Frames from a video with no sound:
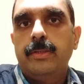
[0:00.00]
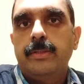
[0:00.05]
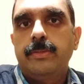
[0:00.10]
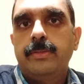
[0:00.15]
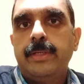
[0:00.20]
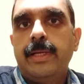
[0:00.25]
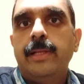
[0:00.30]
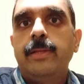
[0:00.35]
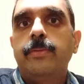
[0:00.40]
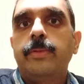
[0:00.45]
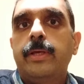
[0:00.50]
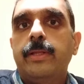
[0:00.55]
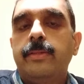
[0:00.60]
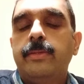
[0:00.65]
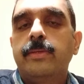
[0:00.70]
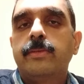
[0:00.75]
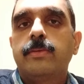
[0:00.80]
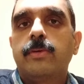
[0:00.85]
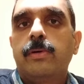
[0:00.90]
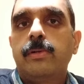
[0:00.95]
tell you that
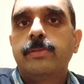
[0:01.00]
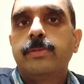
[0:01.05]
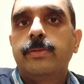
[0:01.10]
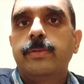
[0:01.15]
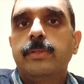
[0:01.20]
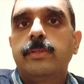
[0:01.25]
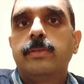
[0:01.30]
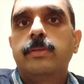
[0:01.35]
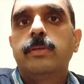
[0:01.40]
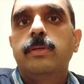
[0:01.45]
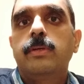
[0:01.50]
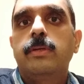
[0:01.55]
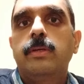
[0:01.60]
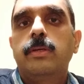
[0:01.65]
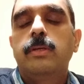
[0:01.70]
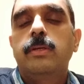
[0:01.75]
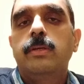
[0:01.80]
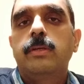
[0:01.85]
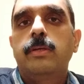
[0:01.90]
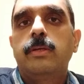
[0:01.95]
this
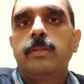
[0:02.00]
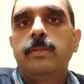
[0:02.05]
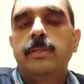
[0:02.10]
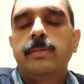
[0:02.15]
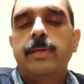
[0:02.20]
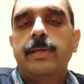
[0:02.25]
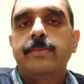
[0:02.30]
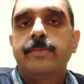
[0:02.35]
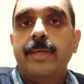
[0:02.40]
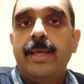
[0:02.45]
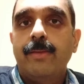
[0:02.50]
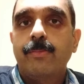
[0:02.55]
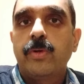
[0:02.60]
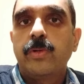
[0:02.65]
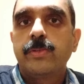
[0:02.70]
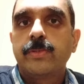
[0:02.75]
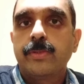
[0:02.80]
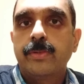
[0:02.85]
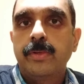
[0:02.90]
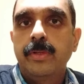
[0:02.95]
exam
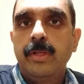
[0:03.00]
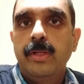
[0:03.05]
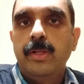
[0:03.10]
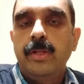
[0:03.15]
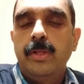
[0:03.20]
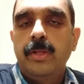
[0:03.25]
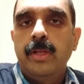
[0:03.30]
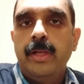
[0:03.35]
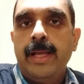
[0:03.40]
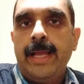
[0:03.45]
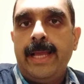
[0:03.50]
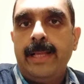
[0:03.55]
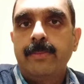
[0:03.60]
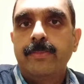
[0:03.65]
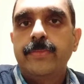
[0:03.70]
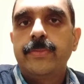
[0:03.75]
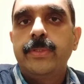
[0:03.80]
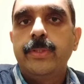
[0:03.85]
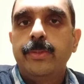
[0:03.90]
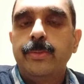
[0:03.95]
also
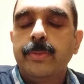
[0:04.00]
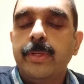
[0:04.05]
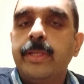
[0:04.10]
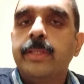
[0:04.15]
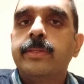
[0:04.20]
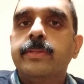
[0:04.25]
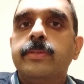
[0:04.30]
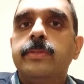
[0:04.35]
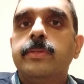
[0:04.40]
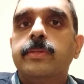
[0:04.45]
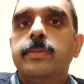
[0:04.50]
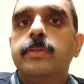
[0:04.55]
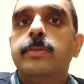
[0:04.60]
helps you in